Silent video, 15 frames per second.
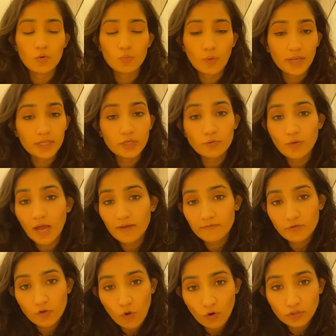when you
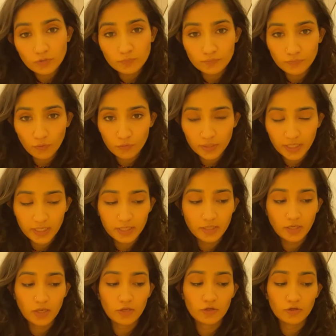have not
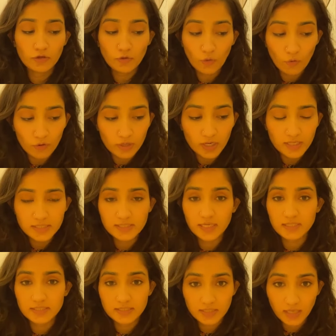broken your
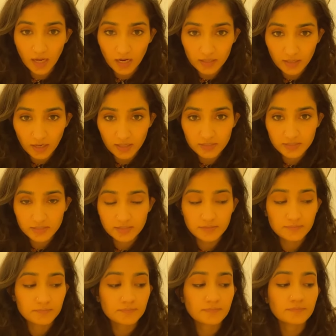sanskaras.
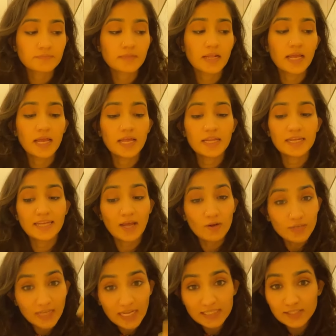Now
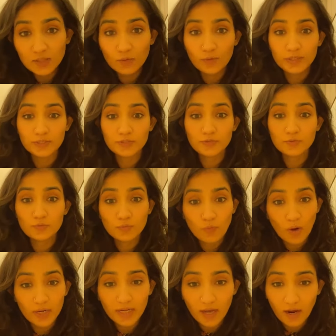let's go into
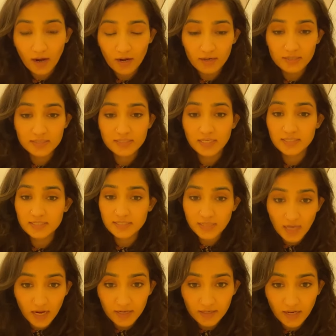what are
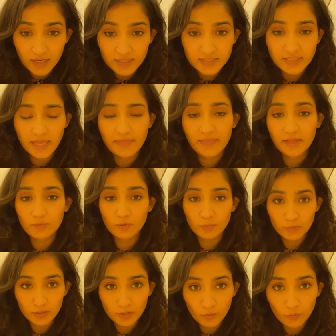sanskaras, and then we
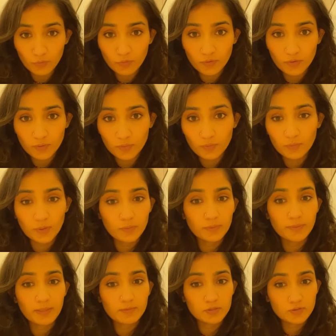will
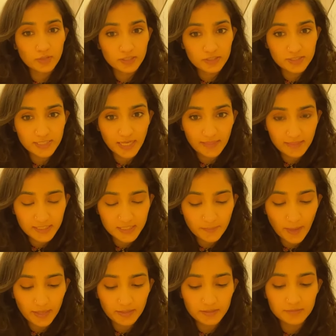be able to understand this
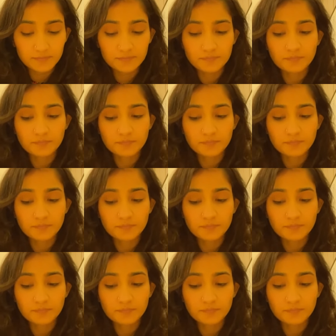better.